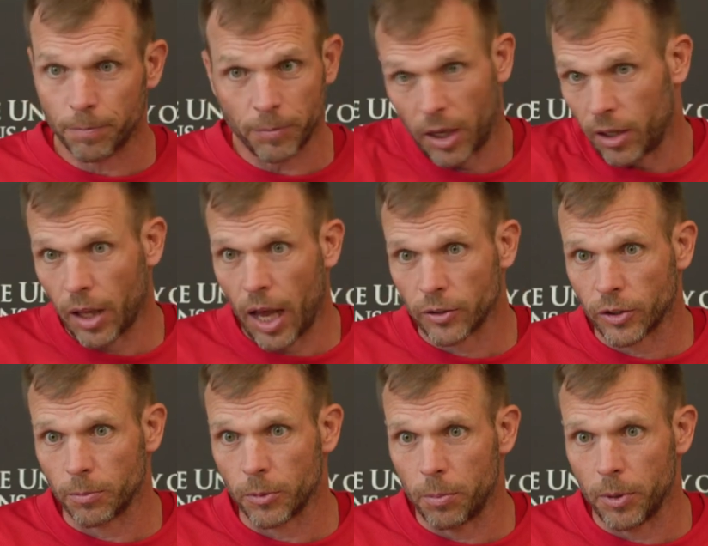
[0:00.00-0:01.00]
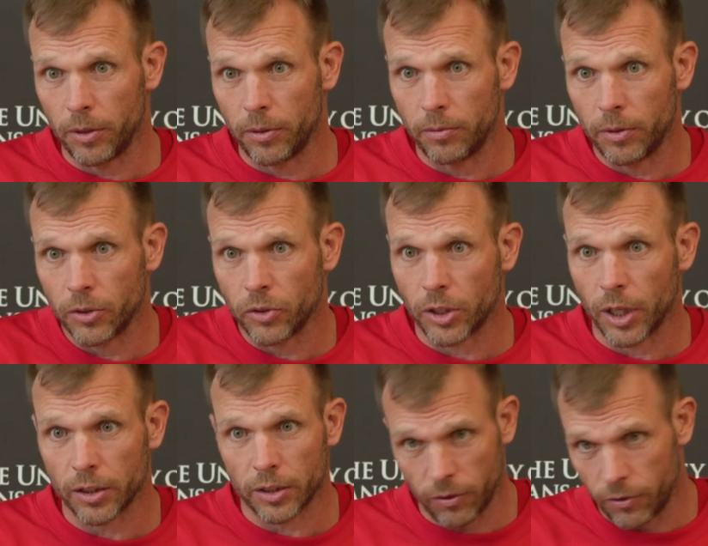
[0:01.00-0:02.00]
that allows them to be
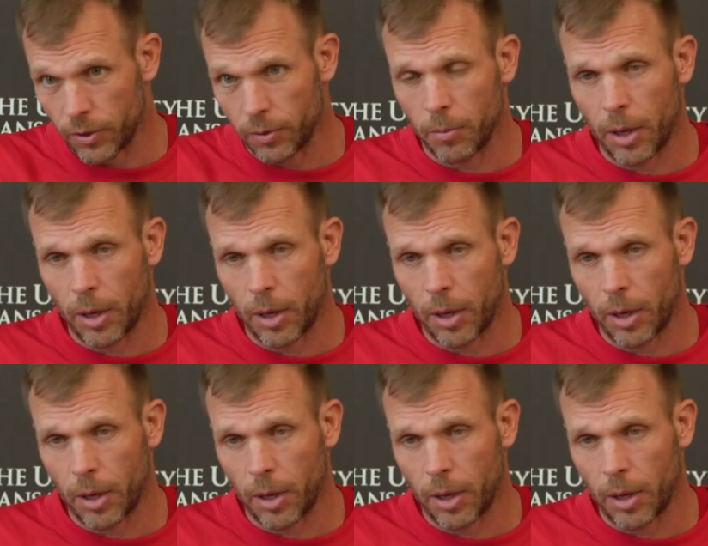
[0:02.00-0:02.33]
instinctive and